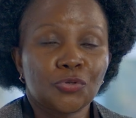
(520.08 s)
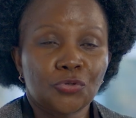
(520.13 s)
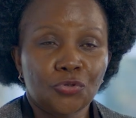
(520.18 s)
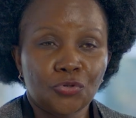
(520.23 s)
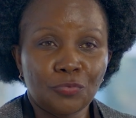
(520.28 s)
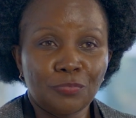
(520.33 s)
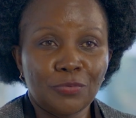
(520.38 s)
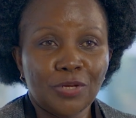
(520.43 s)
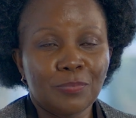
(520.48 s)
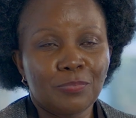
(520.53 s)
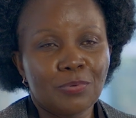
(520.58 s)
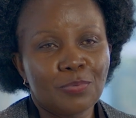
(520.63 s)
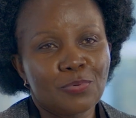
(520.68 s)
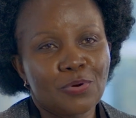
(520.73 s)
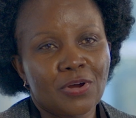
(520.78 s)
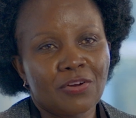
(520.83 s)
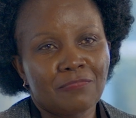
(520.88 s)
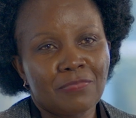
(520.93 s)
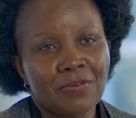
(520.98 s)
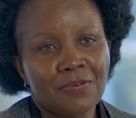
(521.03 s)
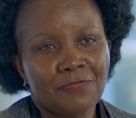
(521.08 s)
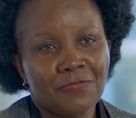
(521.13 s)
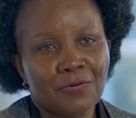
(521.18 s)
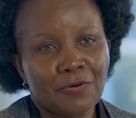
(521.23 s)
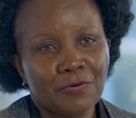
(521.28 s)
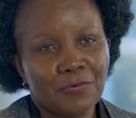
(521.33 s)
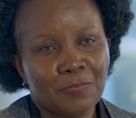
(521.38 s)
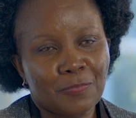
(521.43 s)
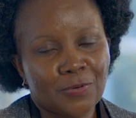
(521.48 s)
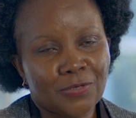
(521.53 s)
So many people have been
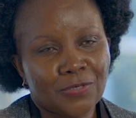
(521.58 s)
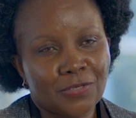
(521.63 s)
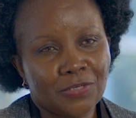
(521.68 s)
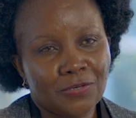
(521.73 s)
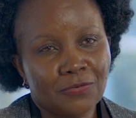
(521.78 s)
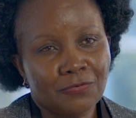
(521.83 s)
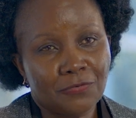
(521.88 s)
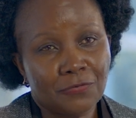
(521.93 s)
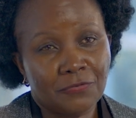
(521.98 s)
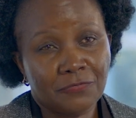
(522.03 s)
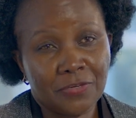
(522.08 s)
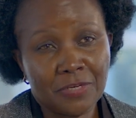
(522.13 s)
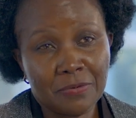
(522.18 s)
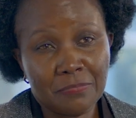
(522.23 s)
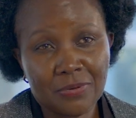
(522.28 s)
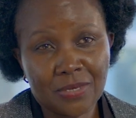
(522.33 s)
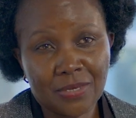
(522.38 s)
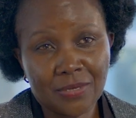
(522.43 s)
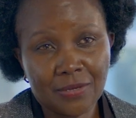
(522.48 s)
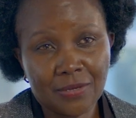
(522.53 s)
found positive of TB